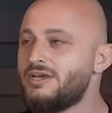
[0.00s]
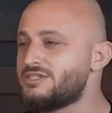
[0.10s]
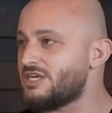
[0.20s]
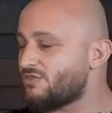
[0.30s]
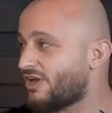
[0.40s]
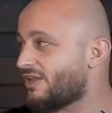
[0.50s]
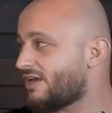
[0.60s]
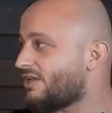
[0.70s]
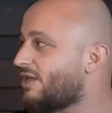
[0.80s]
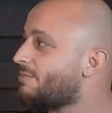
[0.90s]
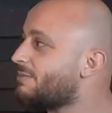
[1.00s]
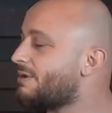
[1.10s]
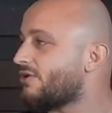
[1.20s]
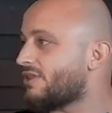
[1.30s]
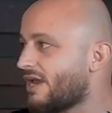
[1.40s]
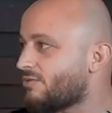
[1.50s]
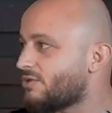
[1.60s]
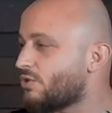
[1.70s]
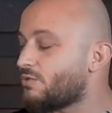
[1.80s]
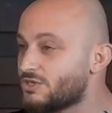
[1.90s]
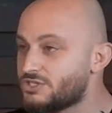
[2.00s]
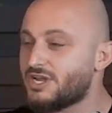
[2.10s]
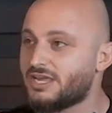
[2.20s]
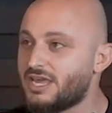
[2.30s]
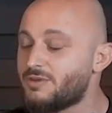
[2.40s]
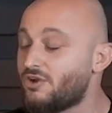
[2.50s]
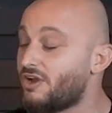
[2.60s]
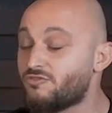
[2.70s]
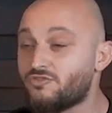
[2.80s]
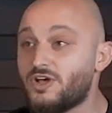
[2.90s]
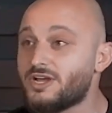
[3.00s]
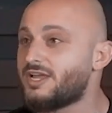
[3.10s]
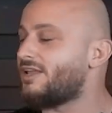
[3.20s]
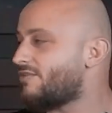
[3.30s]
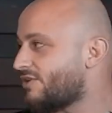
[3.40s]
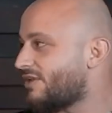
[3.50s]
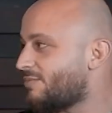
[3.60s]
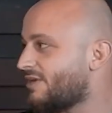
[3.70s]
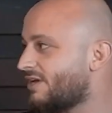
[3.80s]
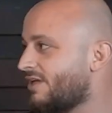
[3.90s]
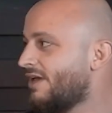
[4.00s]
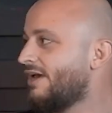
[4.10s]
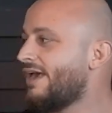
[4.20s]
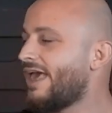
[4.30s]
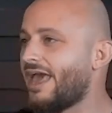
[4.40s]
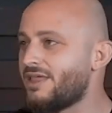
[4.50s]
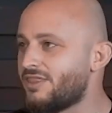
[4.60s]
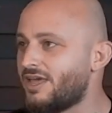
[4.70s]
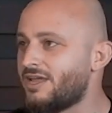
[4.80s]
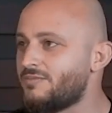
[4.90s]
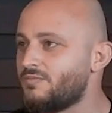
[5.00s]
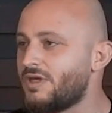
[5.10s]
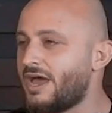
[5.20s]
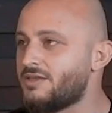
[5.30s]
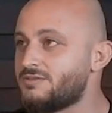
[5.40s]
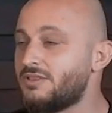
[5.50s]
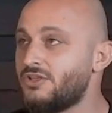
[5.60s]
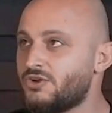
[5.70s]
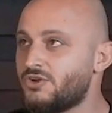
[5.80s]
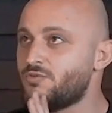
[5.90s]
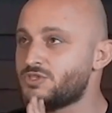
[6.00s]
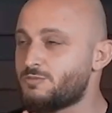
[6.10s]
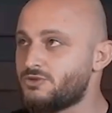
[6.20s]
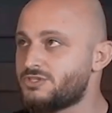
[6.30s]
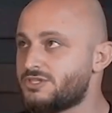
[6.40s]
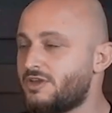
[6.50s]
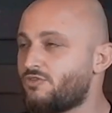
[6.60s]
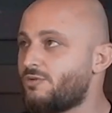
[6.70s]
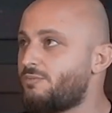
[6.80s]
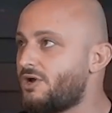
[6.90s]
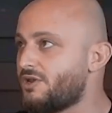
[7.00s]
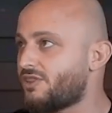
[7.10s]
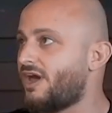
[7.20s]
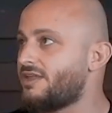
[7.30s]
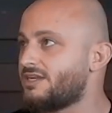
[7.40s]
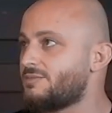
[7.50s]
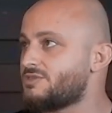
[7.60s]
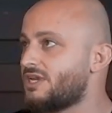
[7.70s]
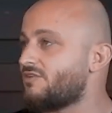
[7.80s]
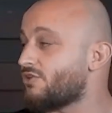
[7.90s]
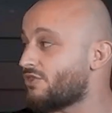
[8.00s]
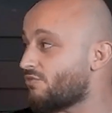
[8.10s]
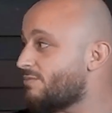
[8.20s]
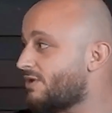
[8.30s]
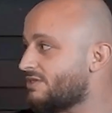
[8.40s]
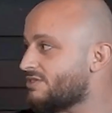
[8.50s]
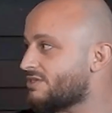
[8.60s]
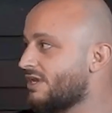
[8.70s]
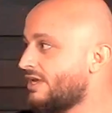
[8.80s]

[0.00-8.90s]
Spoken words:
see if I like Colombia better than Ecuador, which I came here. I fucking love Colombia. And then I literally was supposed to stay for a month. I ended up staying for 3 months,